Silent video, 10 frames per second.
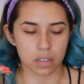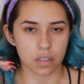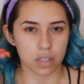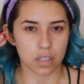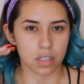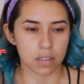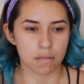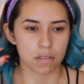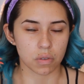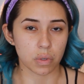
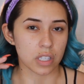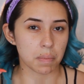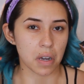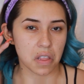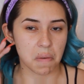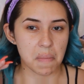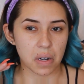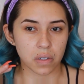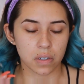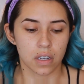the sweet spot in the
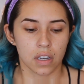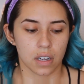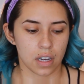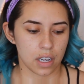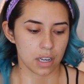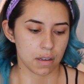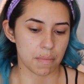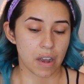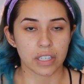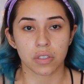middle.
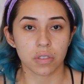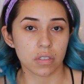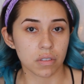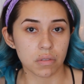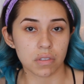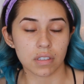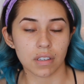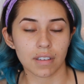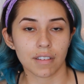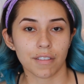Now I do use
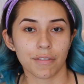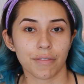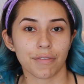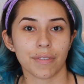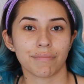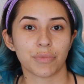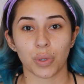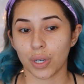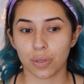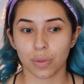
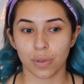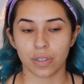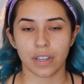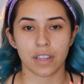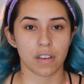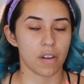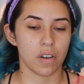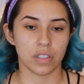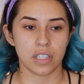drugstore like all